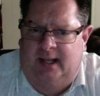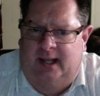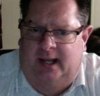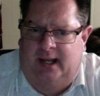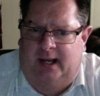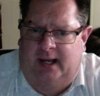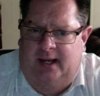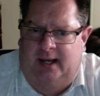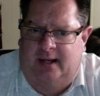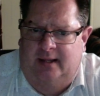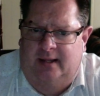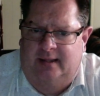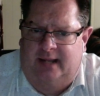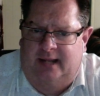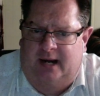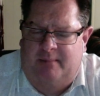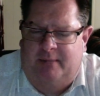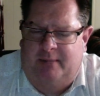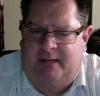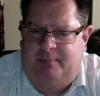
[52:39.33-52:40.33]
uh,
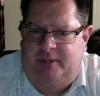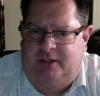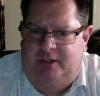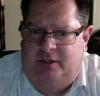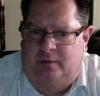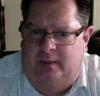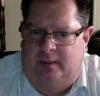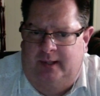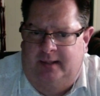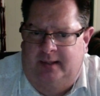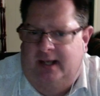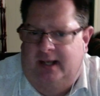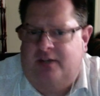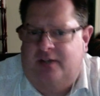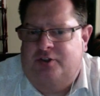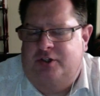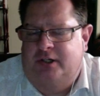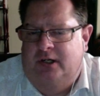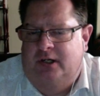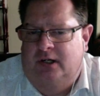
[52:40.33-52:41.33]
that I might be doing
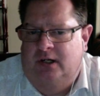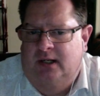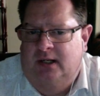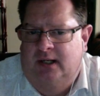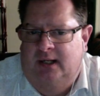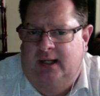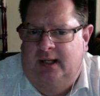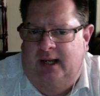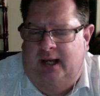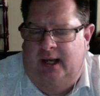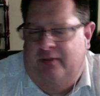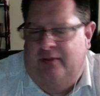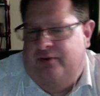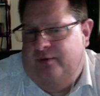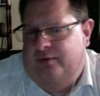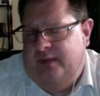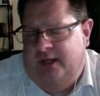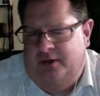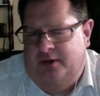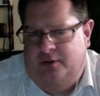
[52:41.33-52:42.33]
next year uh,
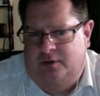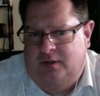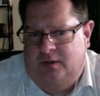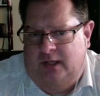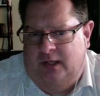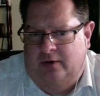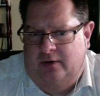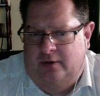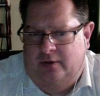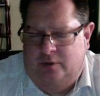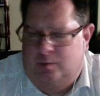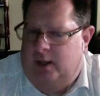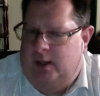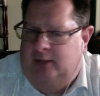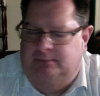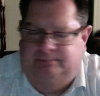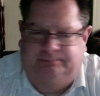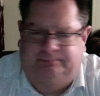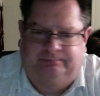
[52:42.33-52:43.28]
through that newsletter as well.